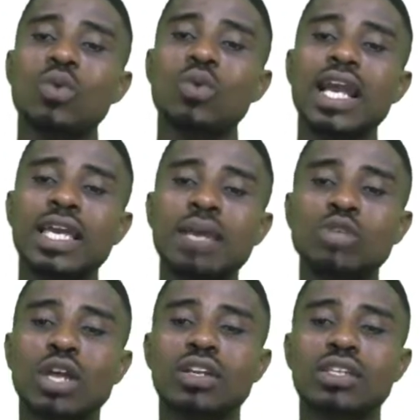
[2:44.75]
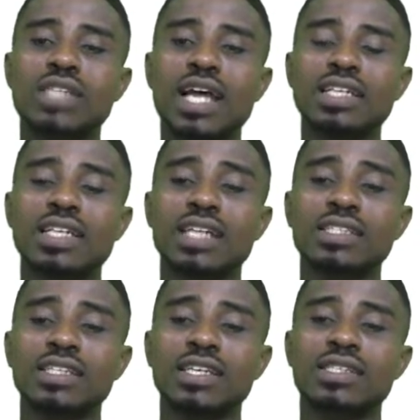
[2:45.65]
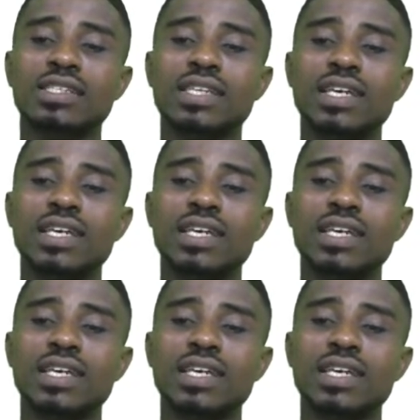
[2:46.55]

we came to an understanding that it